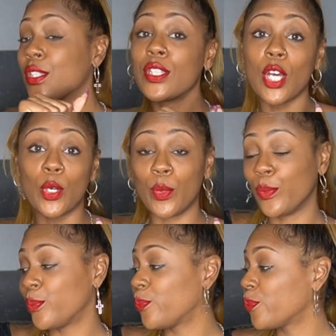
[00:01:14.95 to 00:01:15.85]

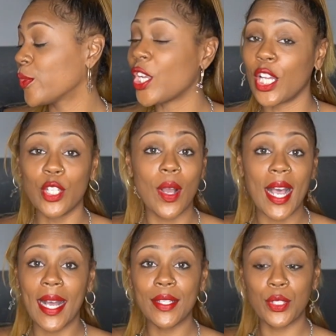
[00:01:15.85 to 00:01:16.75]
So y'all know
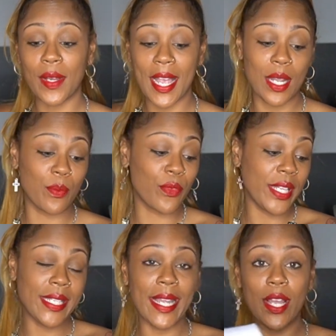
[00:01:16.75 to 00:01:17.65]
how I do. I got them
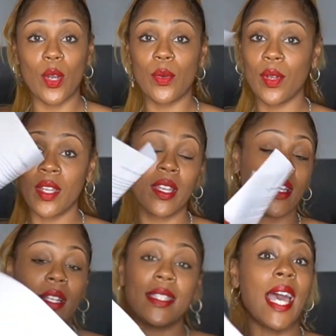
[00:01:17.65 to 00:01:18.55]
written down,
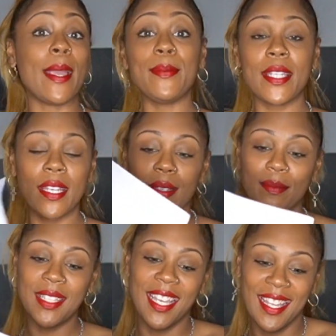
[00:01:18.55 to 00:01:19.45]
typed up.